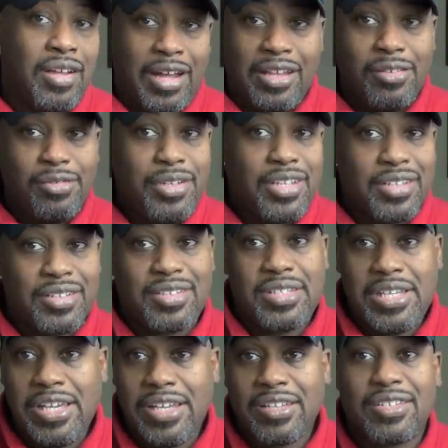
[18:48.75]
I don't get
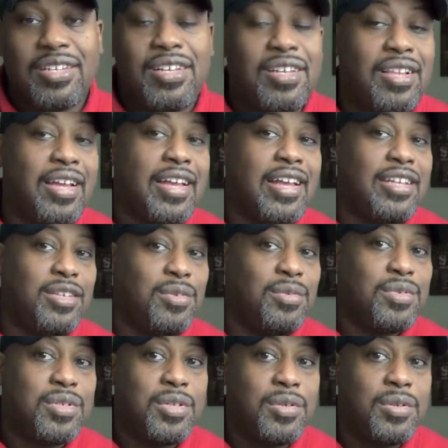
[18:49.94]
ticked like I
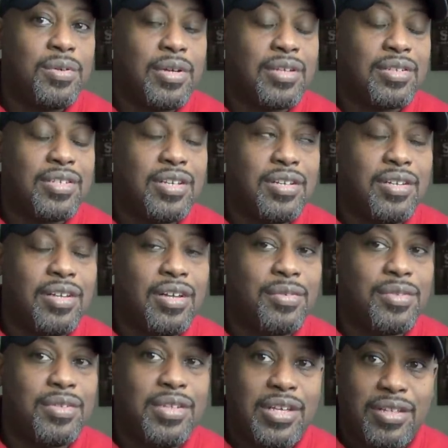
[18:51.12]
used to. I'll tell you, I
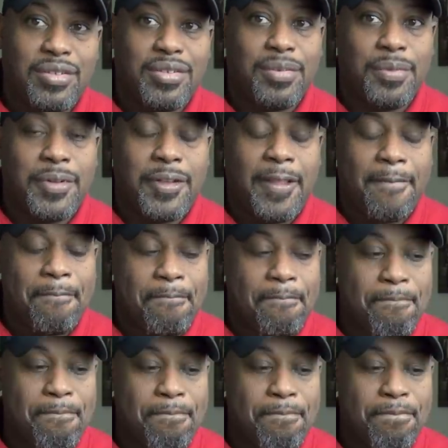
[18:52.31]
was dating someone,
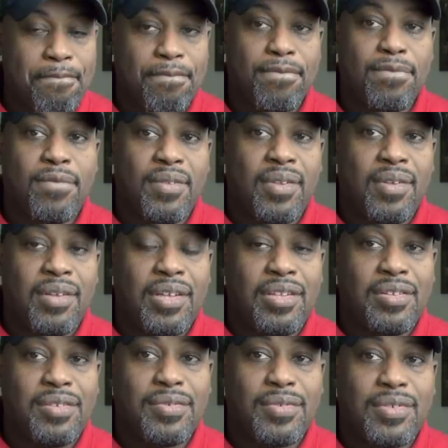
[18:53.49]
and
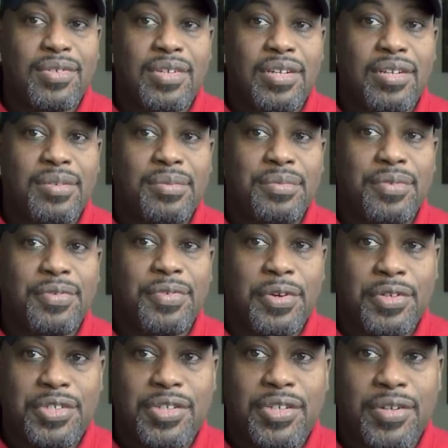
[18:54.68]
this was uh, the
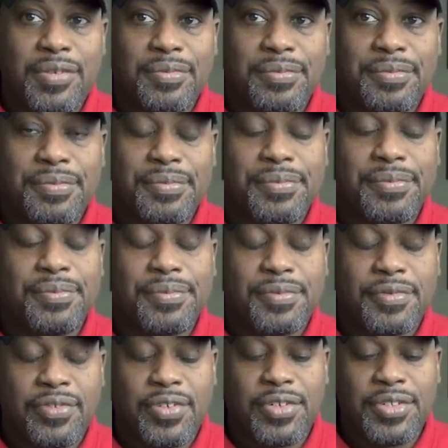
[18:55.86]
first year.
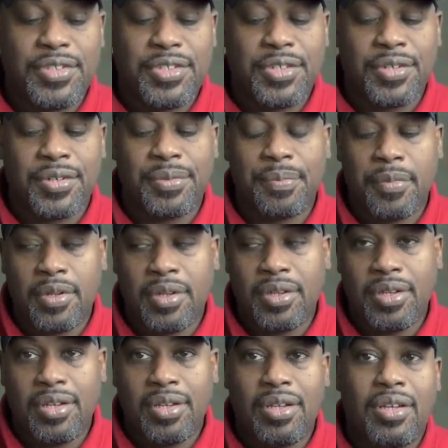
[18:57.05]
First year,
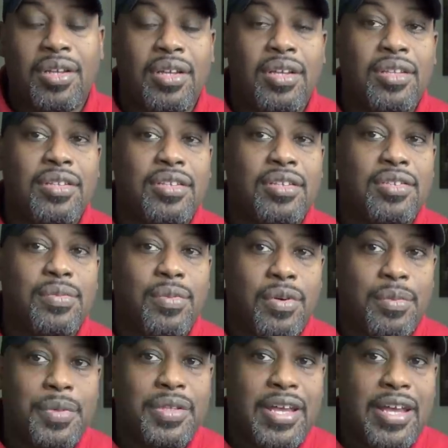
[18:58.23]
this
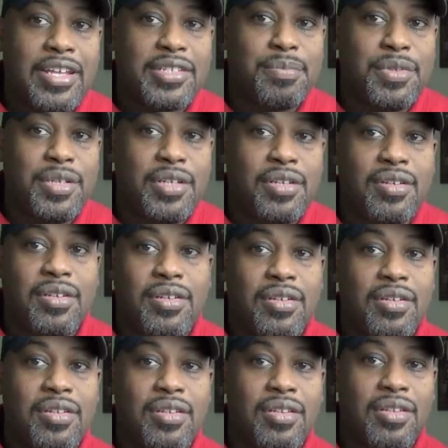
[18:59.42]
woman asked me,
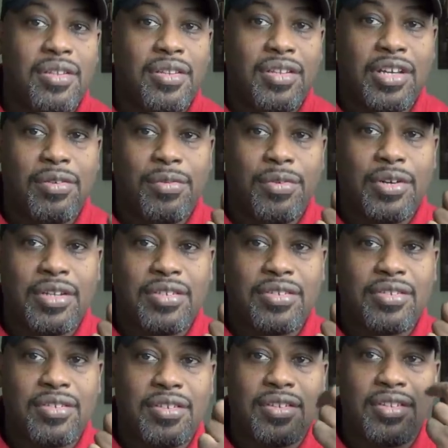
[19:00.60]
not
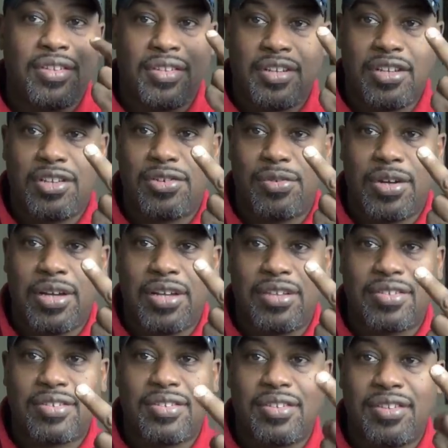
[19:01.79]
once, not twice,